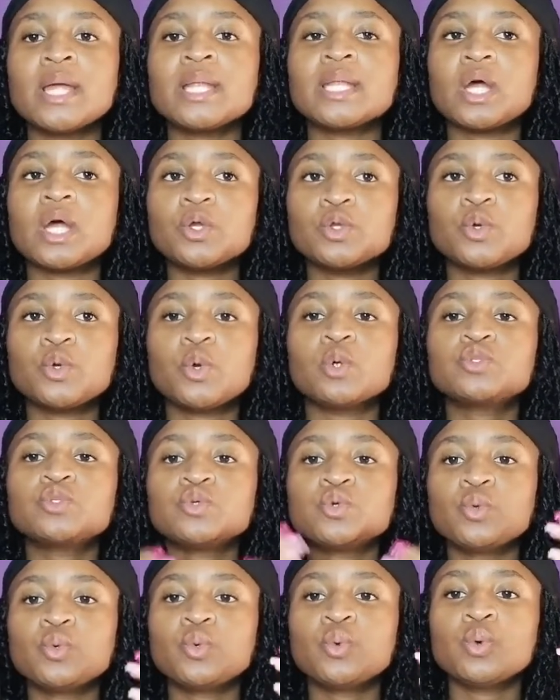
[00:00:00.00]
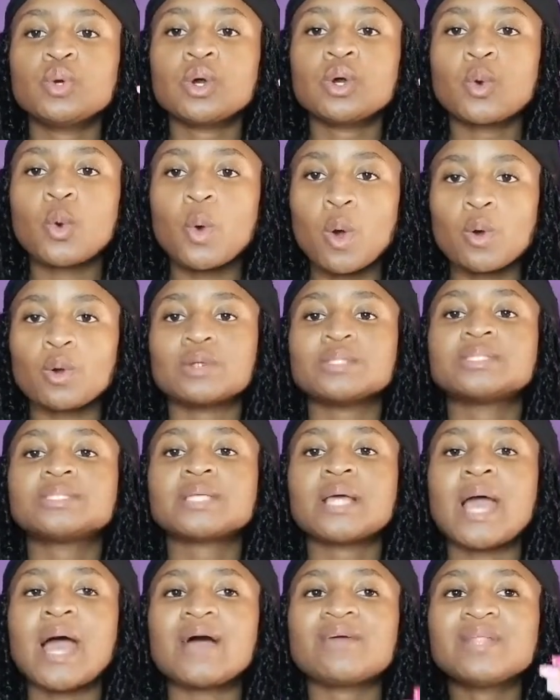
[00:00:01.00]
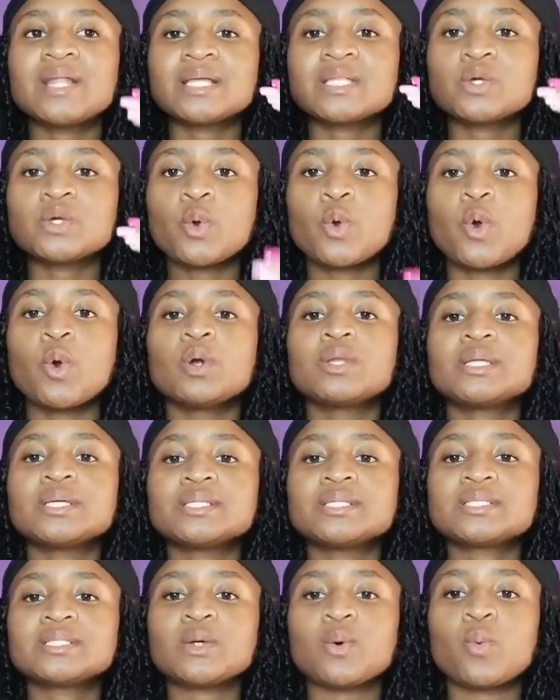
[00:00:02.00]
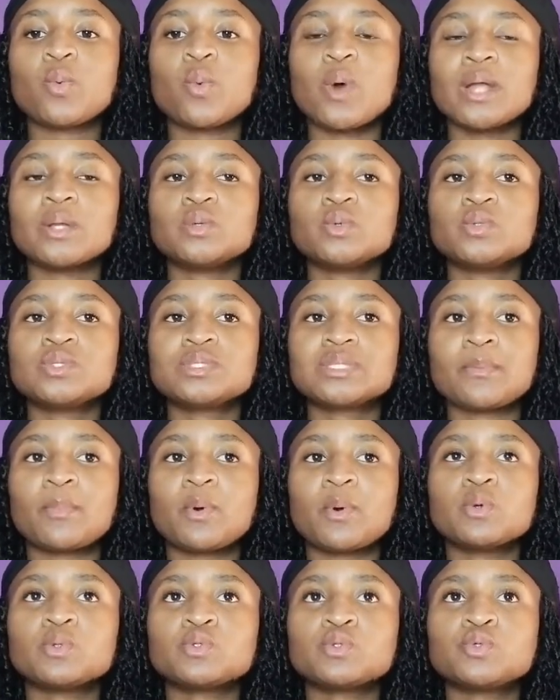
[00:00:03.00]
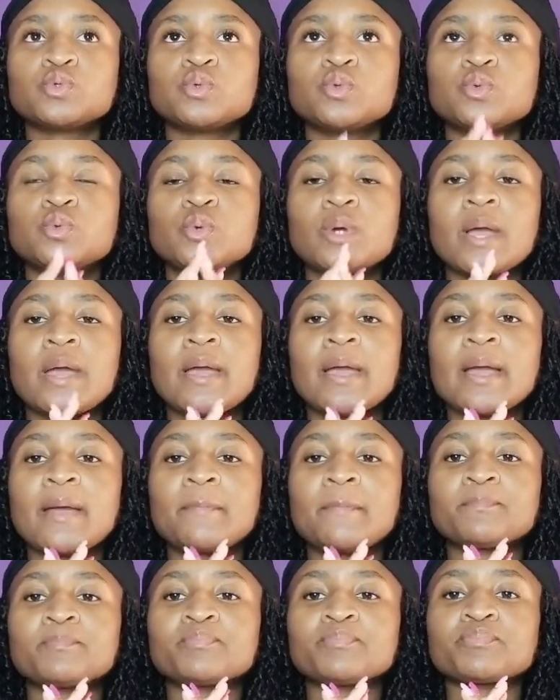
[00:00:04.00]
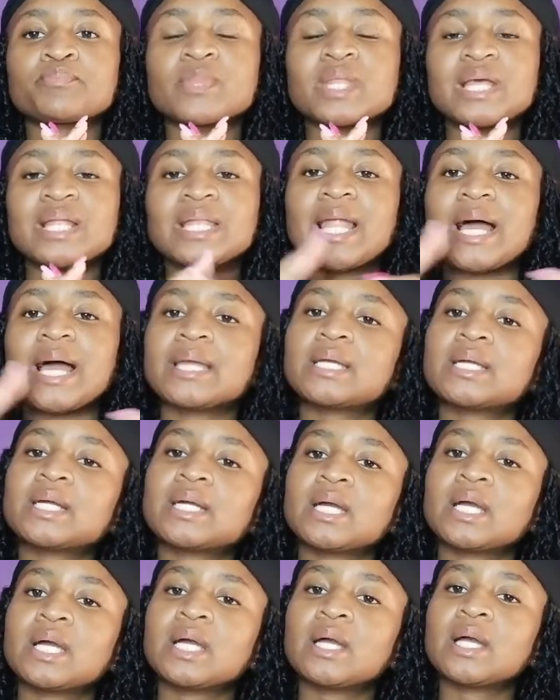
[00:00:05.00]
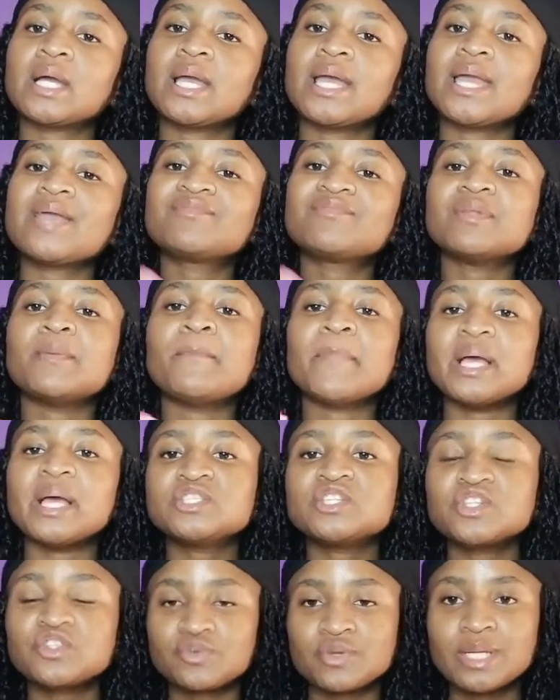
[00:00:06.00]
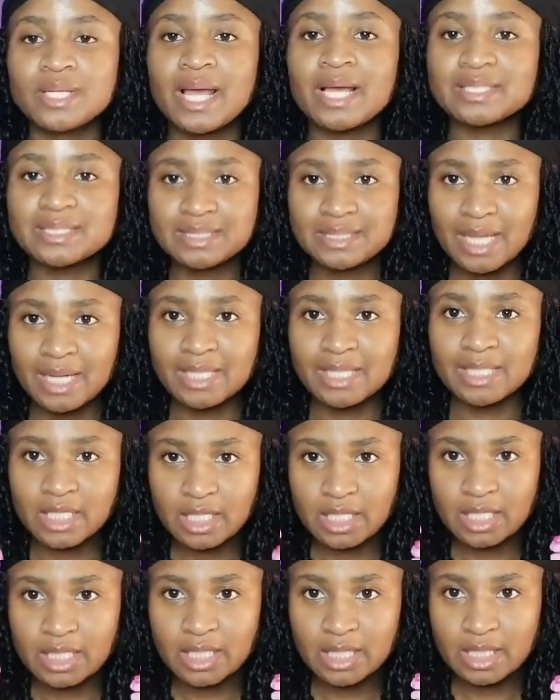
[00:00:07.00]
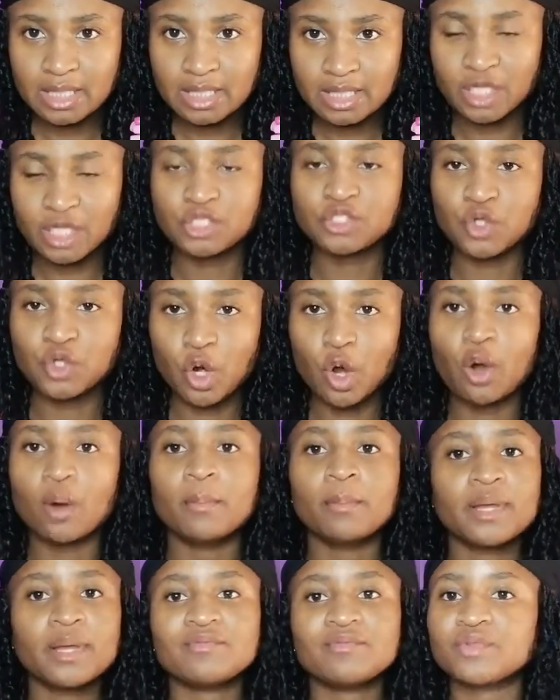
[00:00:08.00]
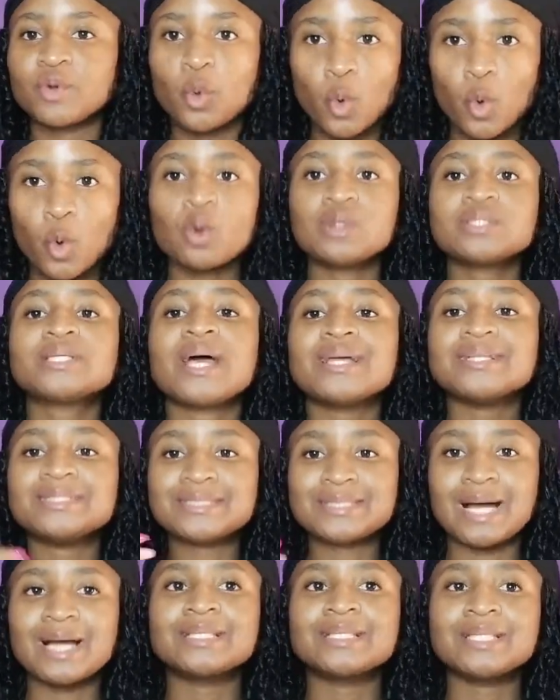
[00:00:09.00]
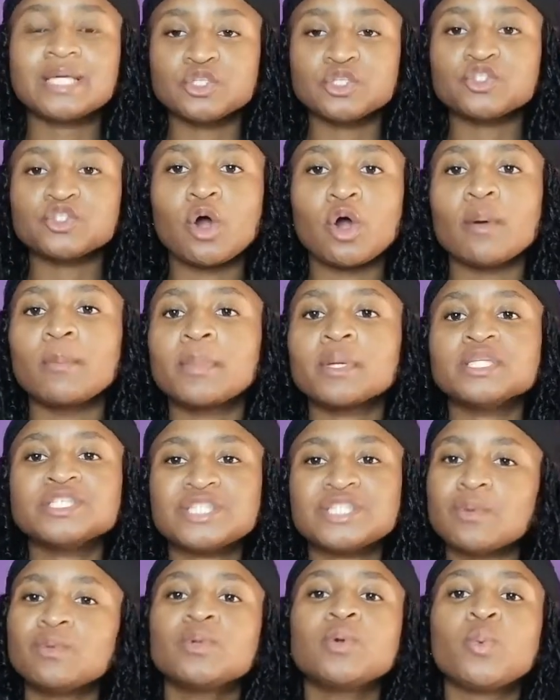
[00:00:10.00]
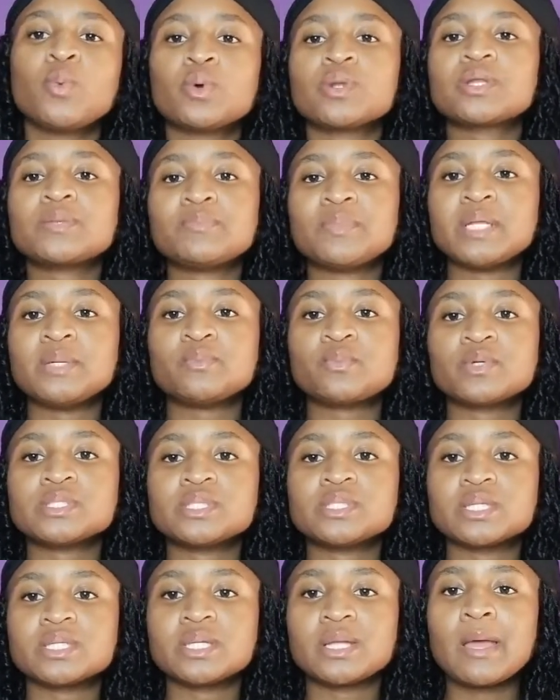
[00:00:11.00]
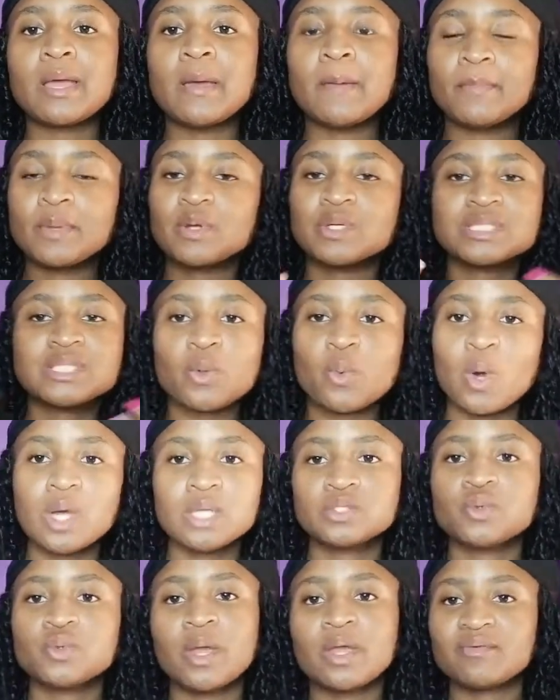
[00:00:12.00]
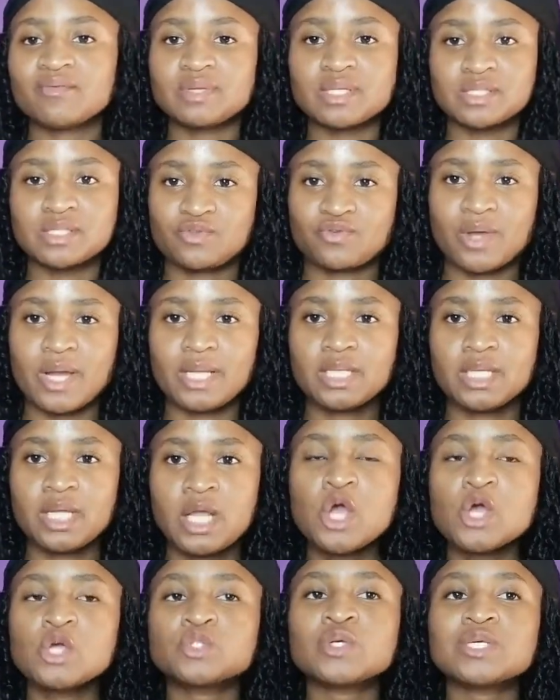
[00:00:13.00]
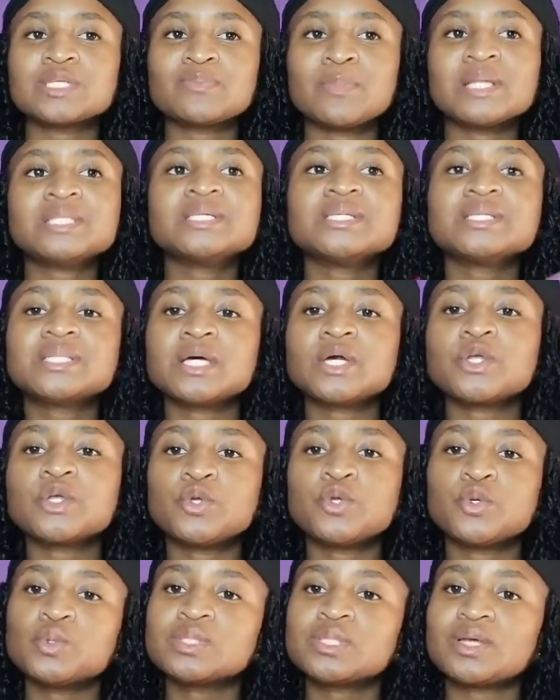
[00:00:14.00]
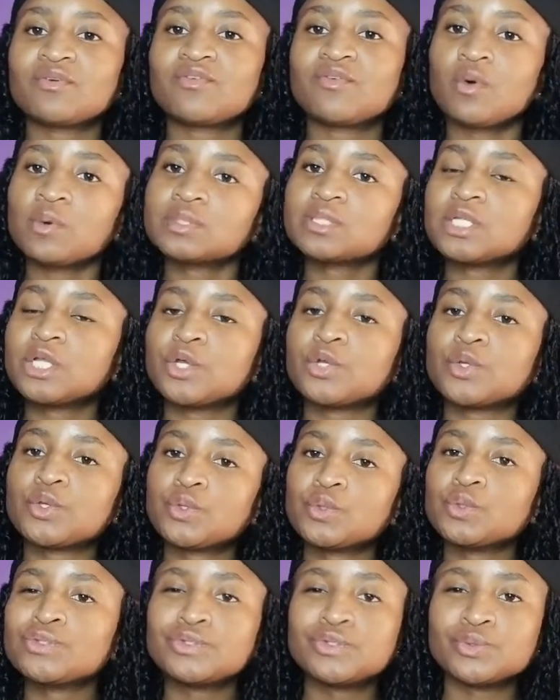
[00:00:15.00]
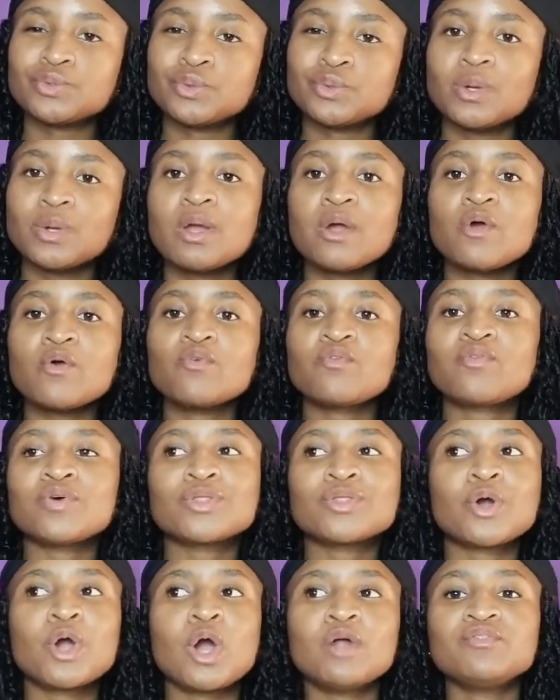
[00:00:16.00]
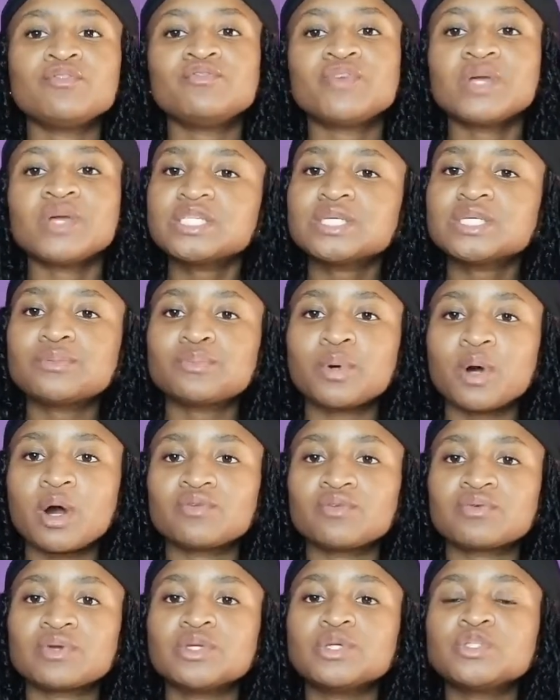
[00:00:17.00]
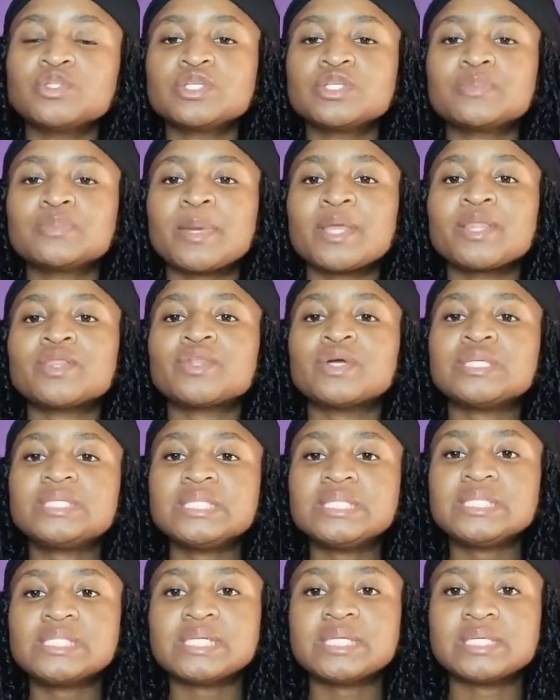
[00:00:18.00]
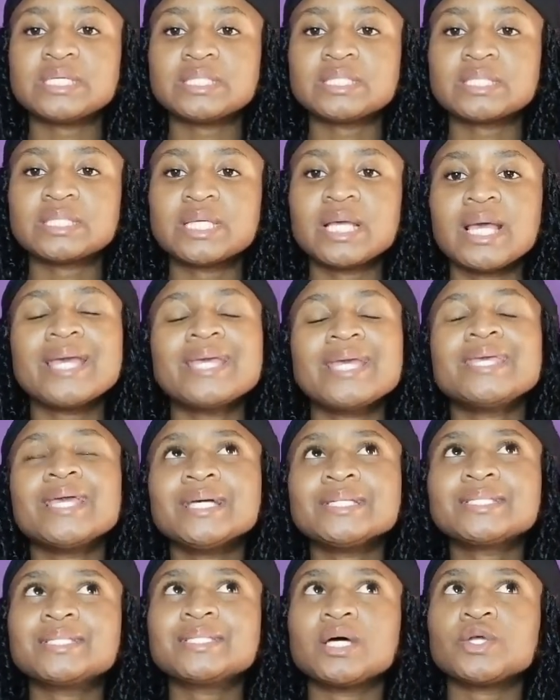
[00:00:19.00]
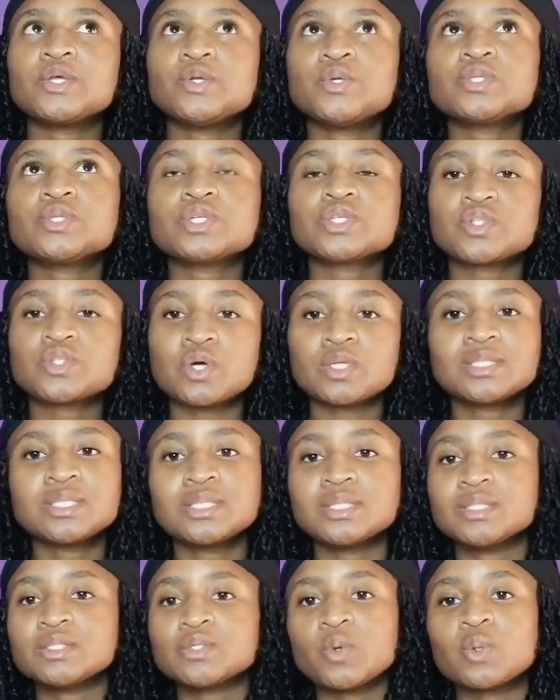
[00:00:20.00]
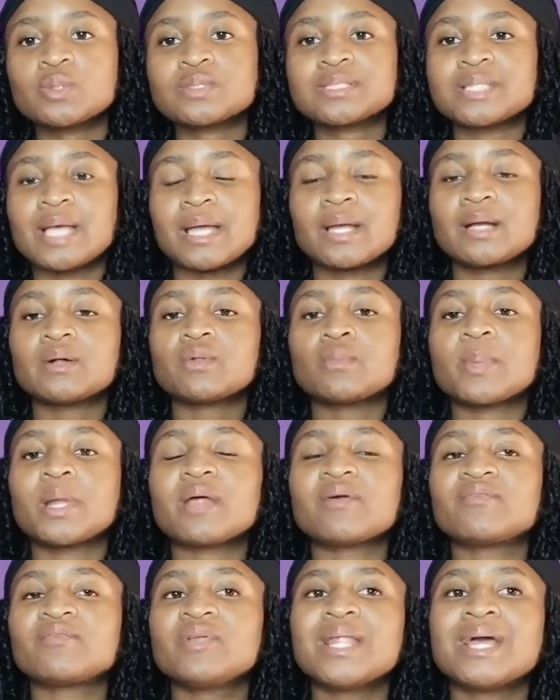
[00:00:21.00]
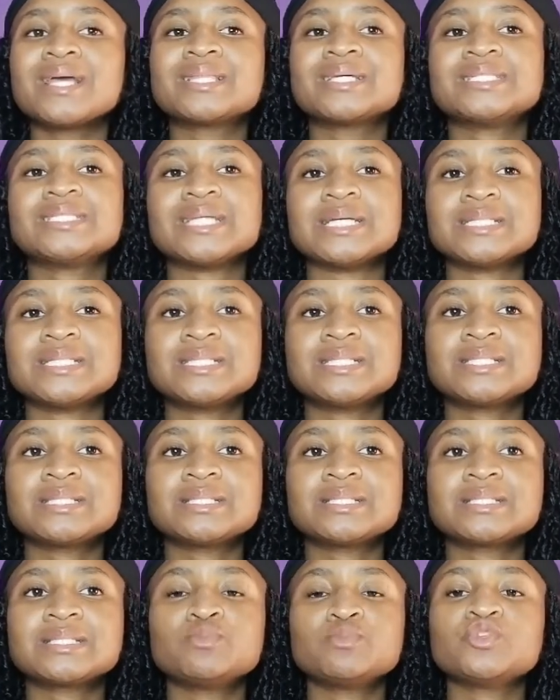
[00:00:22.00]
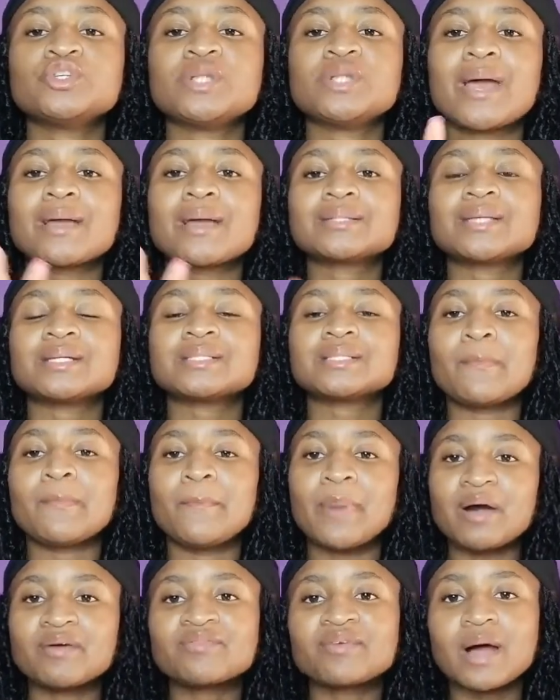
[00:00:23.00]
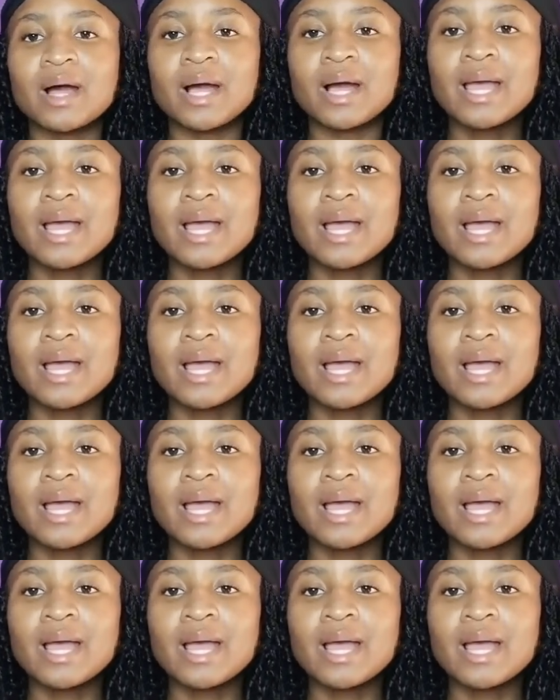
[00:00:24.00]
now you go to court. I feel like the court is the one who's supposed to, like, if the magistrate has done their job, if the courts had done their job, Njabulo wouldn't be in prison because there was no evidence, right? So as much as the accuser falsely accused you, for the conviction part, for you to spend 13 years, yes, the accuser started this whole cycle, but I feel like the justice system should act as a buffer.